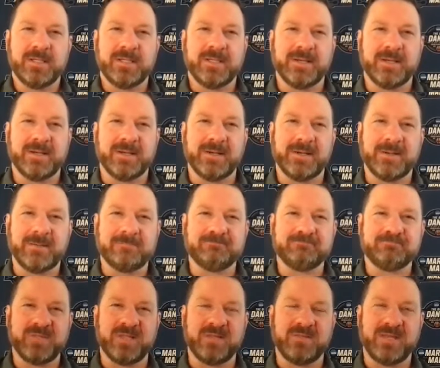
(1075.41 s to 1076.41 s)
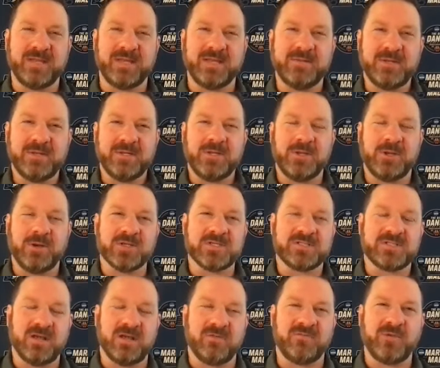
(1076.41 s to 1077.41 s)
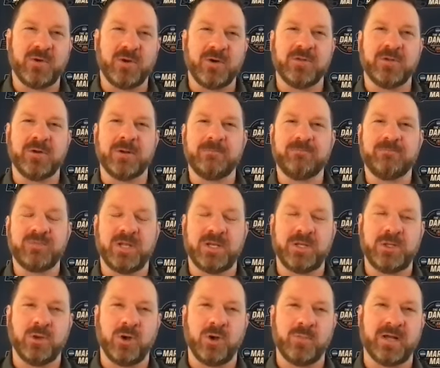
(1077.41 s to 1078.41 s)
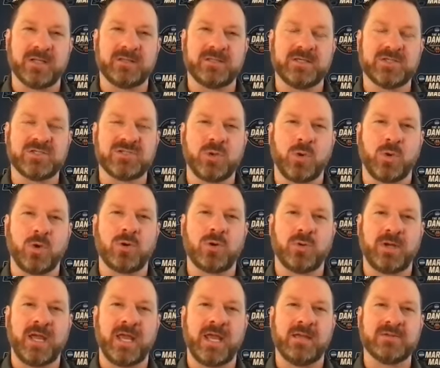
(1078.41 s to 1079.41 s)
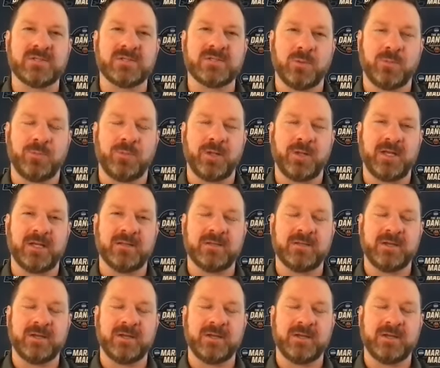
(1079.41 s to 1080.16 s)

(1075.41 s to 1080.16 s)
And then you go a step further and you know about the historical games that were played in